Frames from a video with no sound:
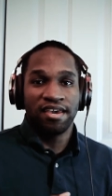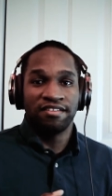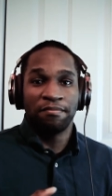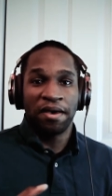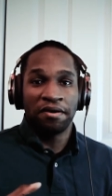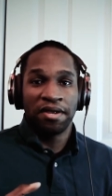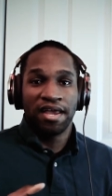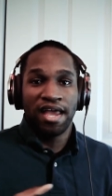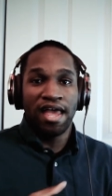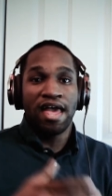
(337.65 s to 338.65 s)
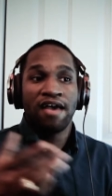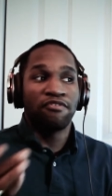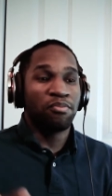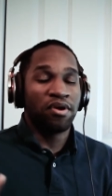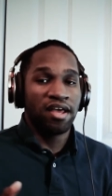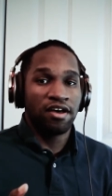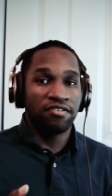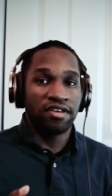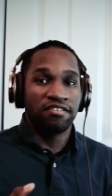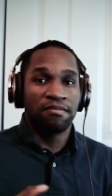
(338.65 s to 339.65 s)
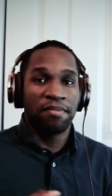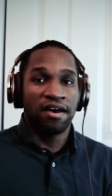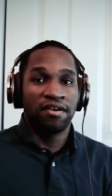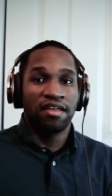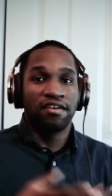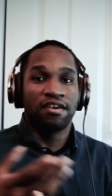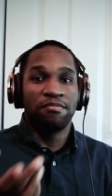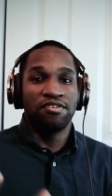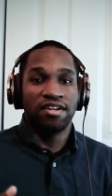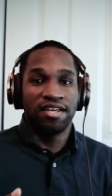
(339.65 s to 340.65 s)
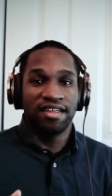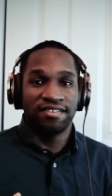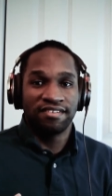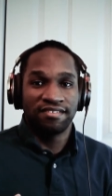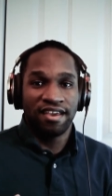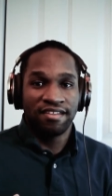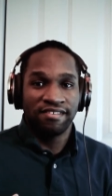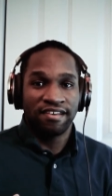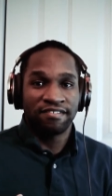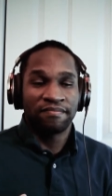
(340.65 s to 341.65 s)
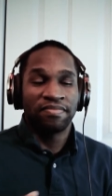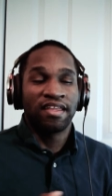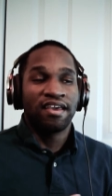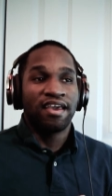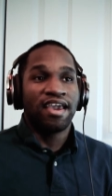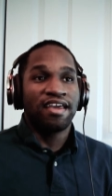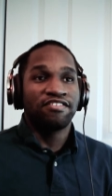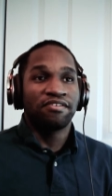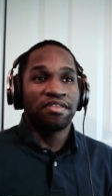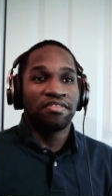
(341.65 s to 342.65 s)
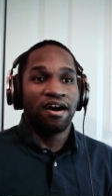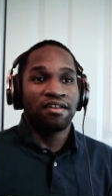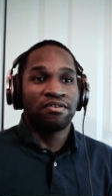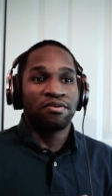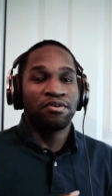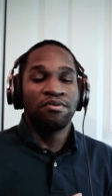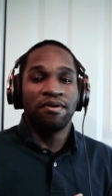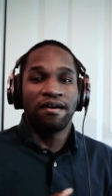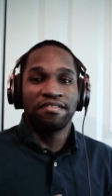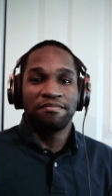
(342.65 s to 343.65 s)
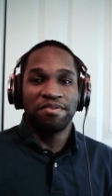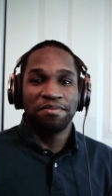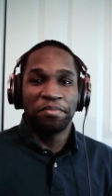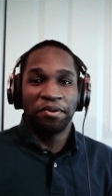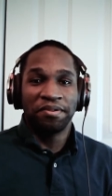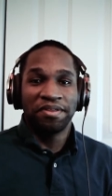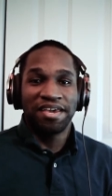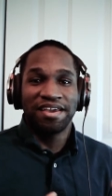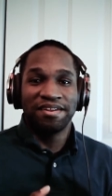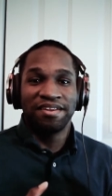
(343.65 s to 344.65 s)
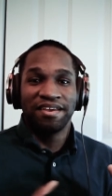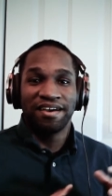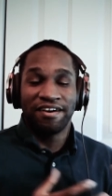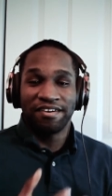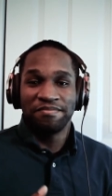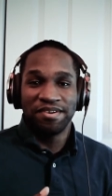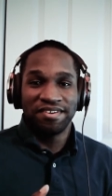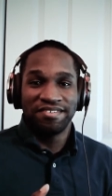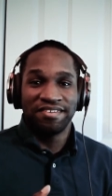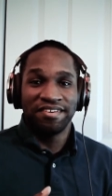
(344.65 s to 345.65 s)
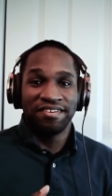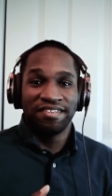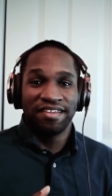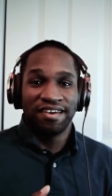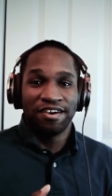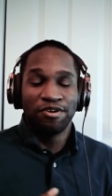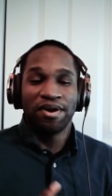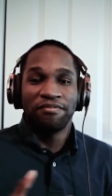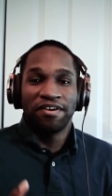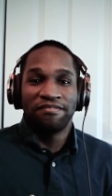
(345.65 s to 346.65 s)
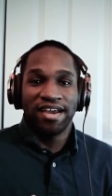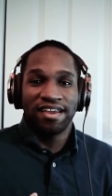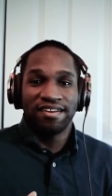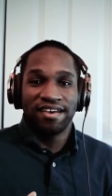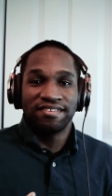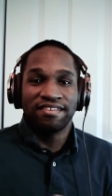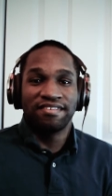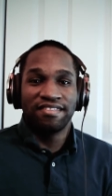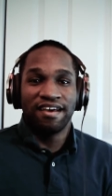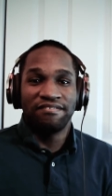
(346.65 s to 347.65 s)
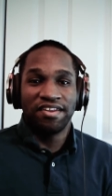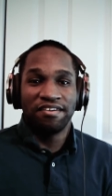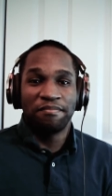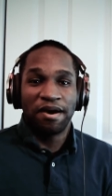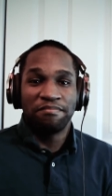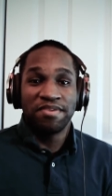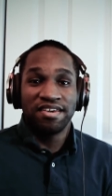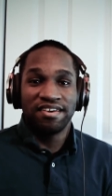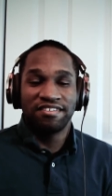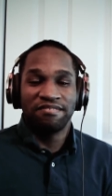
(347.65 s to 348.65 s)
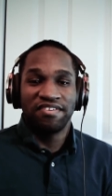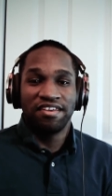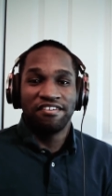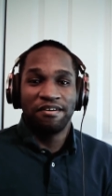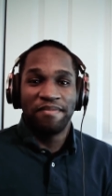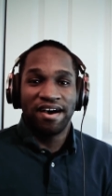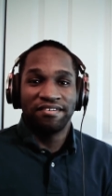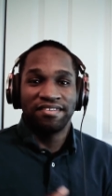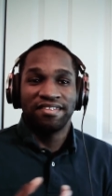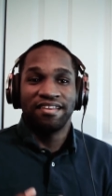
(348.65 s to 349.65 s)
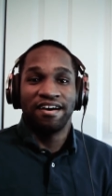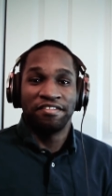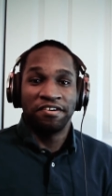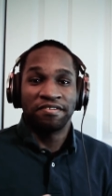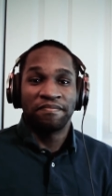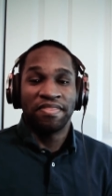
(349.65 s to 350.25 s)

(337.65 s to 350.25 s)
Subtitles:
It's about everyone else. It's about the community that sustains us. And so I thought, who are the people in our community who I want to recognize? This is not a video about me. It's a video about others.